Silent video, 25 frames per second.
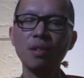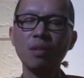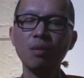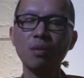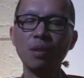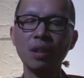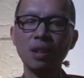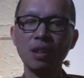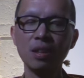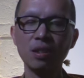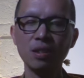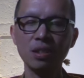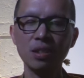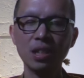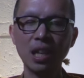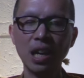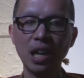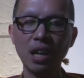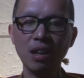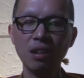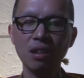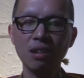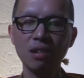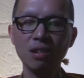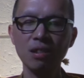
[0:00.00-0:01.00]
When there's
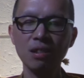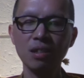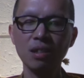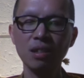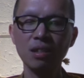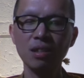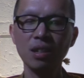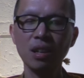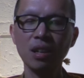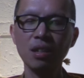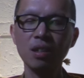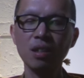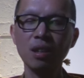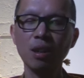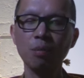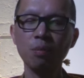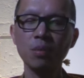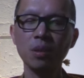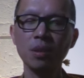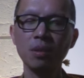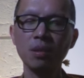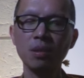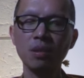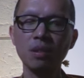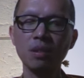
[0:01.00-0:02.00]
kindness, there's
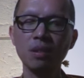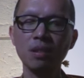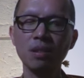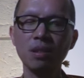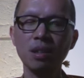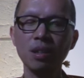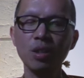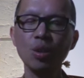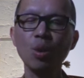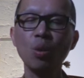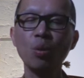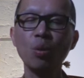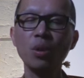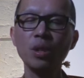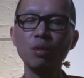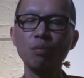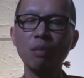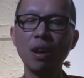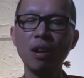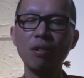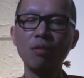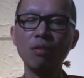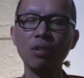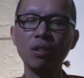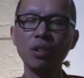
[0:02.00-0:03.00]
acceptance, there's always
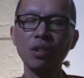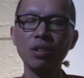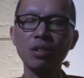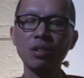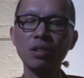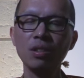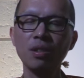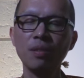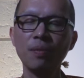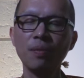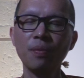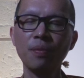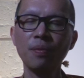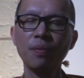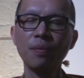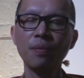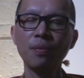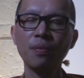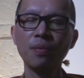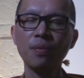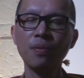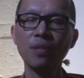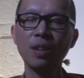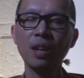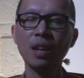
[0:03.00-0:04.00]
mindfulness,
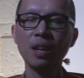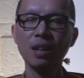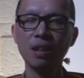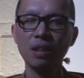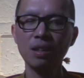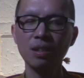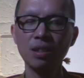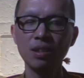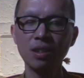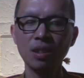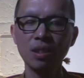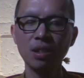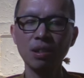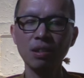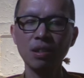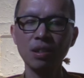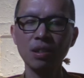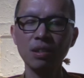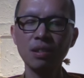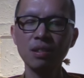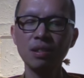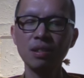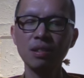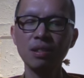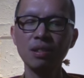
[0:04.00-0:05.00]
and there's
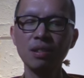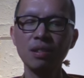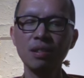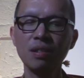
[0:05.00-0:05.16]
stillness.